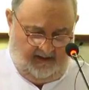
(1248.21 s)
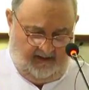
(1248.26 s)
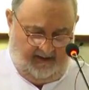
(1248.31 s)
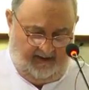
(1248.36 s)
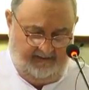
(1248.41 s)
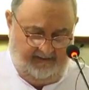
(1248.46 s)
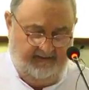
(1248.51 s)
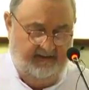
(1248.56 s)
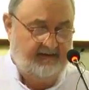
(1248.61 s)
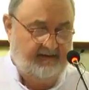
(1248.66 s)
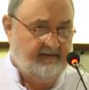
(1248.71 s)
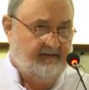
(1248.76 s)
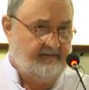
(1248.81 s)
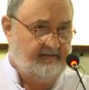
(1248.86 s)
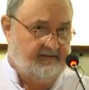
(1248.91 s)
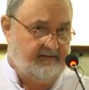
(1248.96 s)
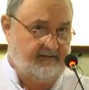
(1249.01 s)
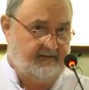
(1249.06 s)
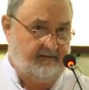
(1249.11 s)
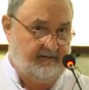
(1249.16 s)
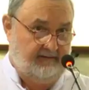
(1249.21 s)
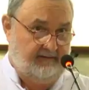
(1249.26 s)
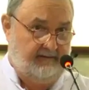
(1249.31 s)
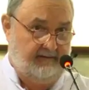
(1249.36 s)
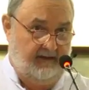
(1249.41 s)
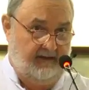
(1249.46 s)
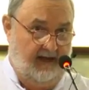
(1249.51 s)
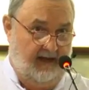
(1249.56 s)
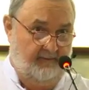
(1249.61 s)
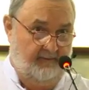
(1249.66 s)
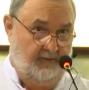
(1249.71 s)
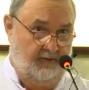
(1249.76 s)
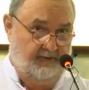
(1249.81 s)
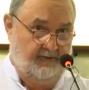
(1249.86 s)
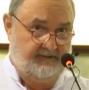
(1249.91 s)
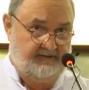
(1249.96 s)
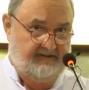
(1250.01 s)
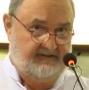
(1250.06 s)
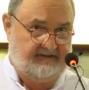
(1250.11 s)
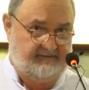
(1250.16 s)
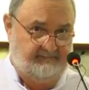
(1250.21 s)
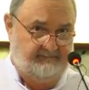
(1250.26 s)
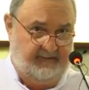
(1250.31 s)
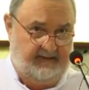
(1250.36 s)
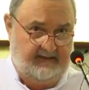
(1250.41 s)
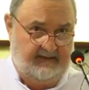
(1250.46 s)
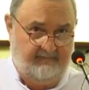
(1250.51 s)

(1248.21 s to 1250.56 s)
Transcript: I think that I'm going to speak